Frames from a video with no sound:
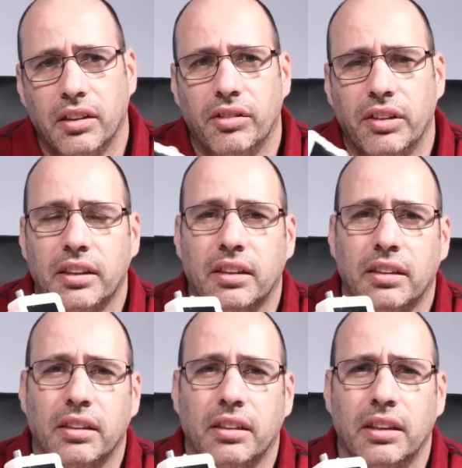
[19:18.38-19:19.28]

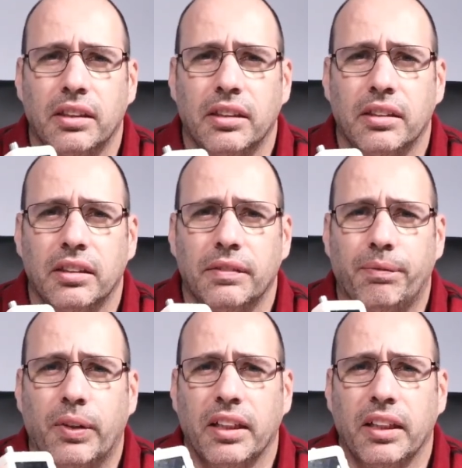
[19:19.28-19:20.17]
lowest
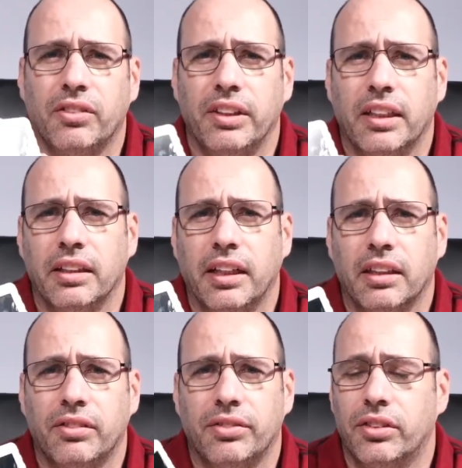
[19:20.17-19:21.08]
price we can
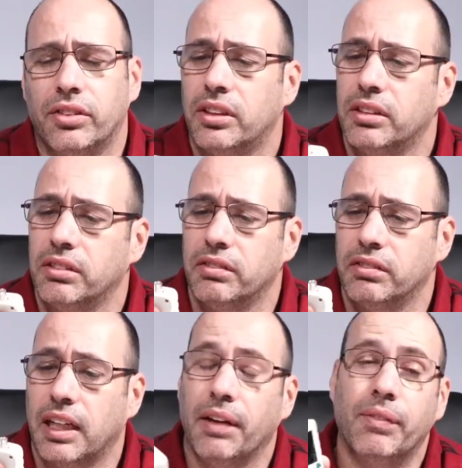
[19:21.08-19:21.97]
get for,
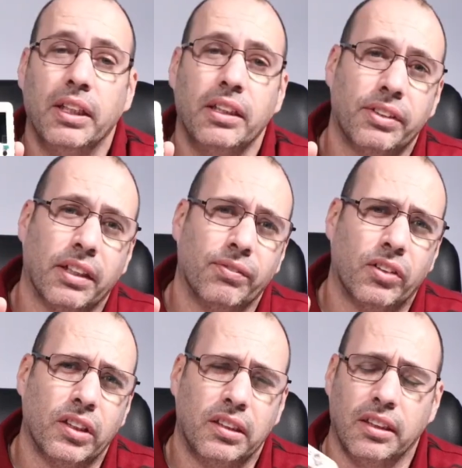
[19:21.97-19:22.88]
I believe, some
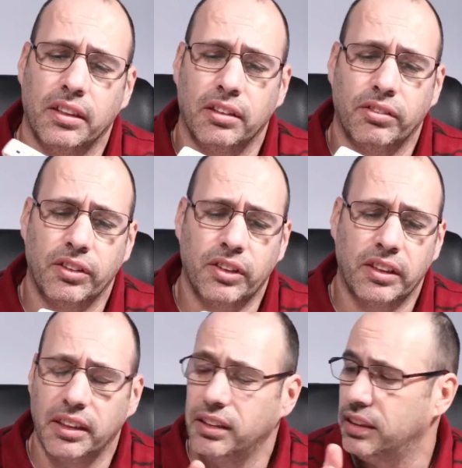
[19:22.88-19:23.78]
quality. We
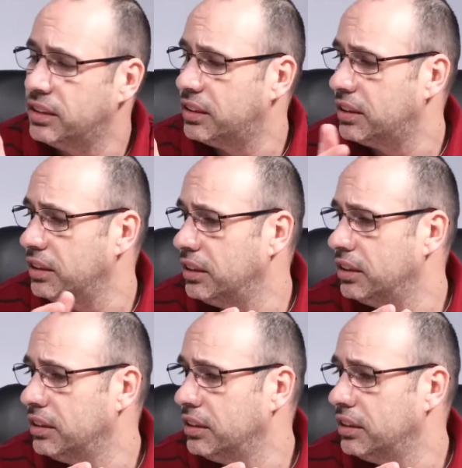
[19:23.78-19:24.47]
will see this